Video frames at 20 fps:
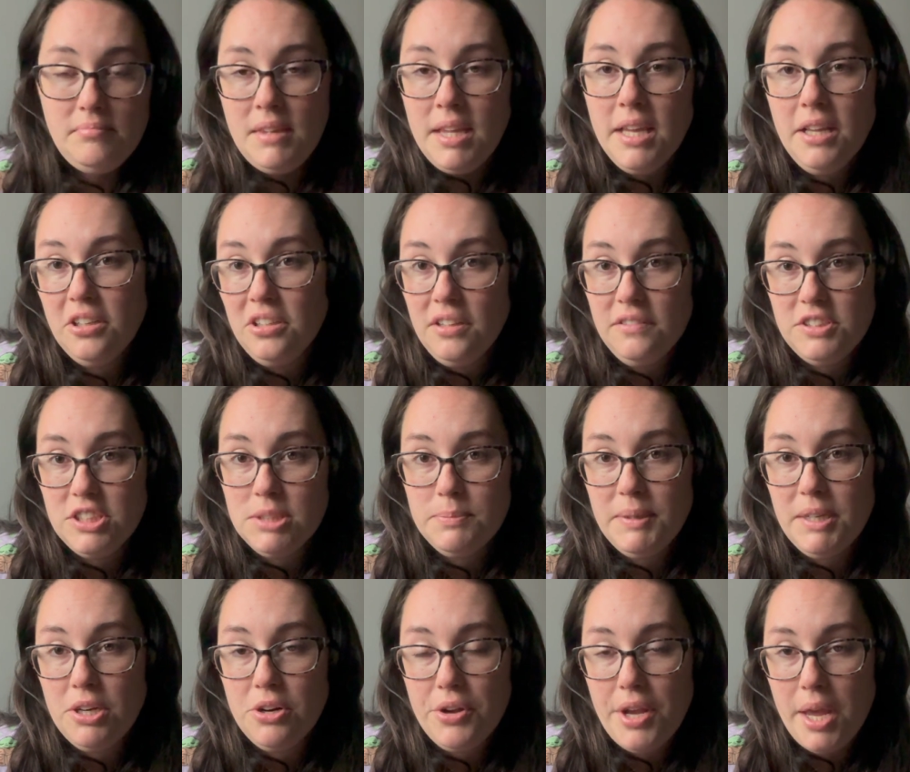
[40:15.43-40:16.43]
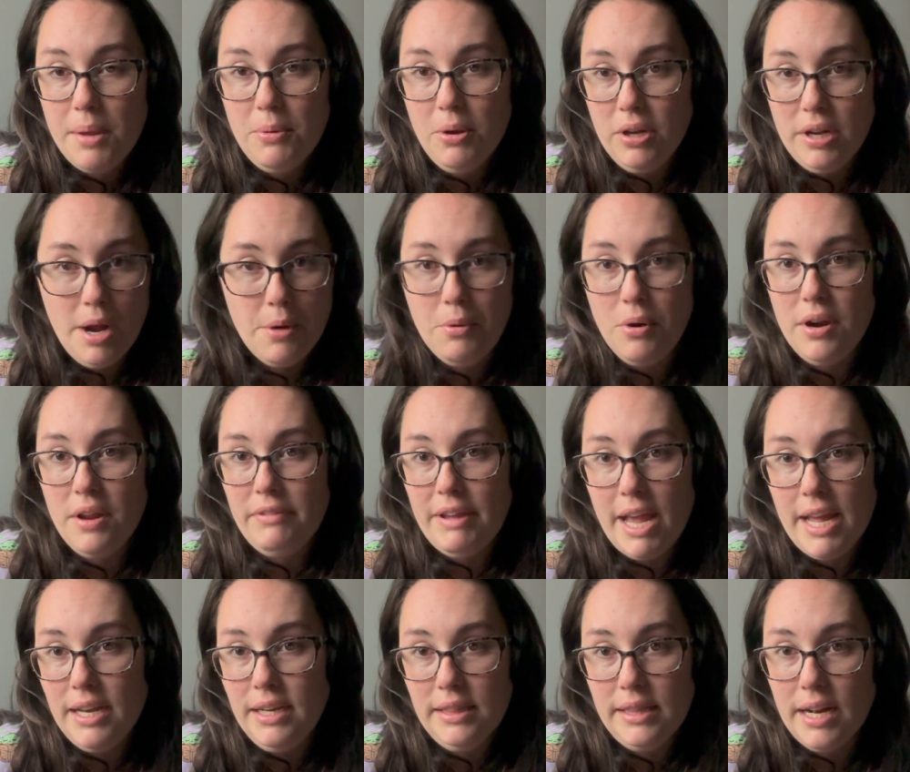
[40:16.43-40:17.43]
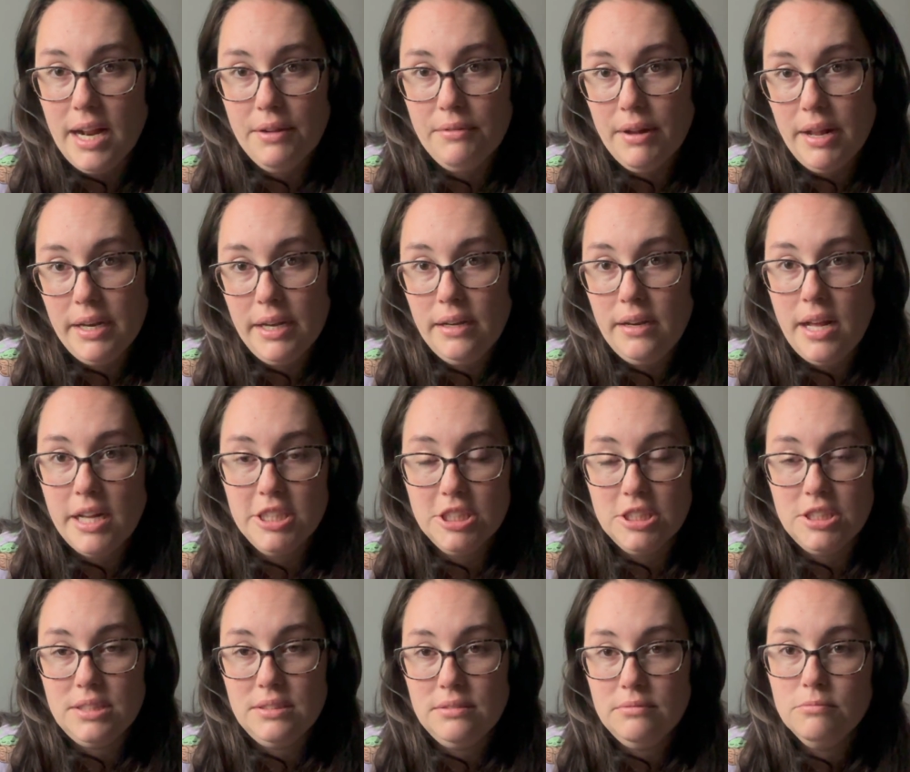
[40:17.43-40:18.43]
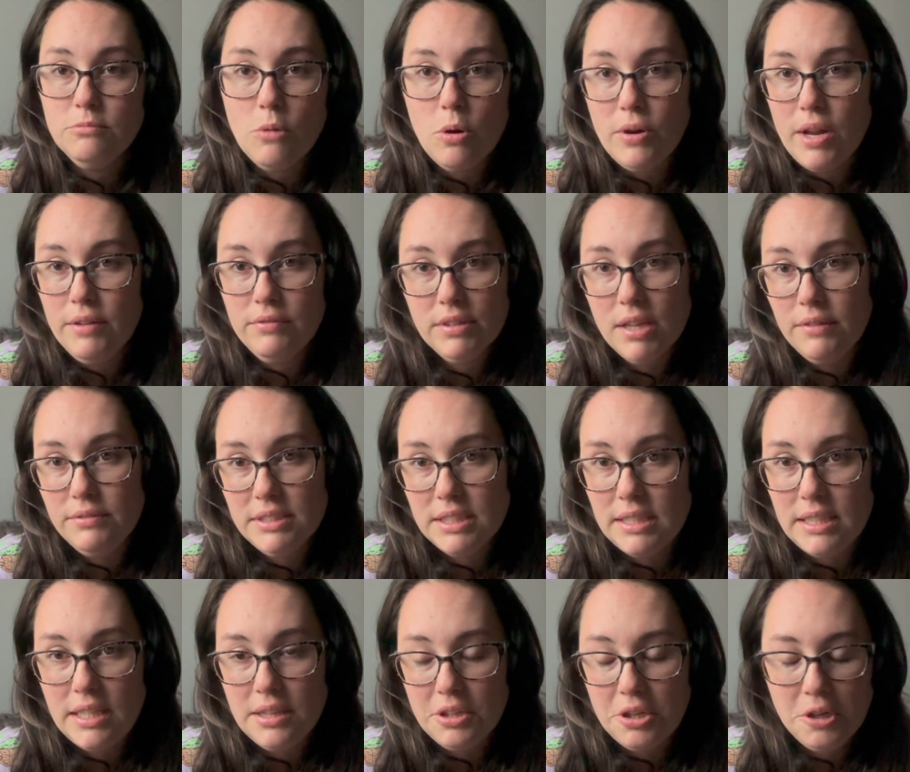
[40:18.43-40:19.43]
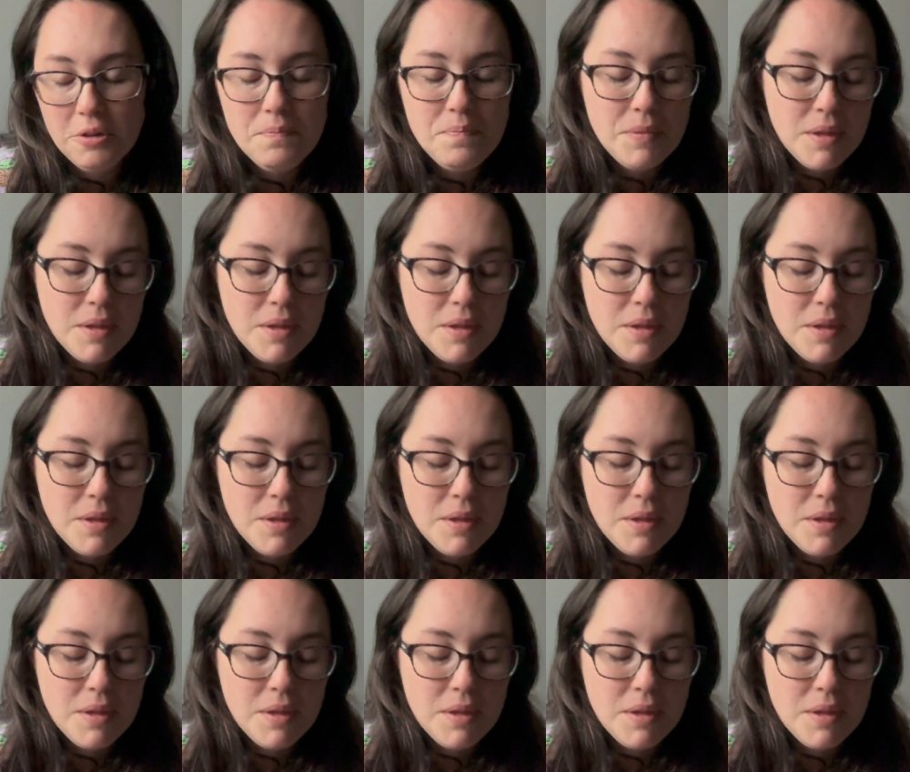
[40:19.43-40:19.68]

it'll have just been an okay book. I won't have hated that I read it. I just won't have loved it either.